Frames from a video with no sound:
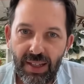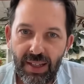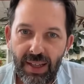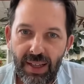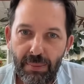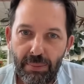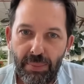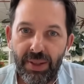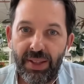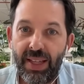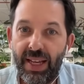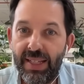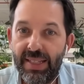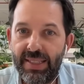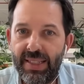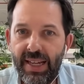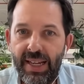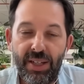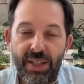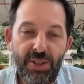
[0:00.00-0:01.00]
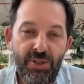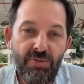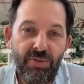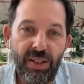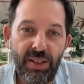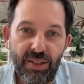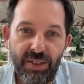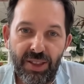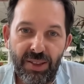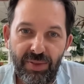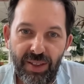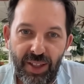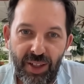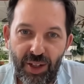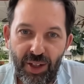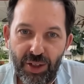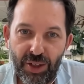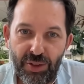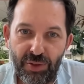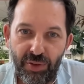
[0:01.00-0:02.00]
but they see it as relatively
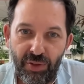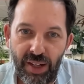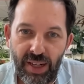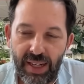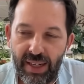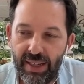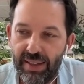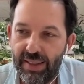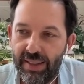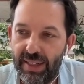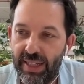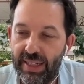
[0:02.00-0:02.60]
cost-free.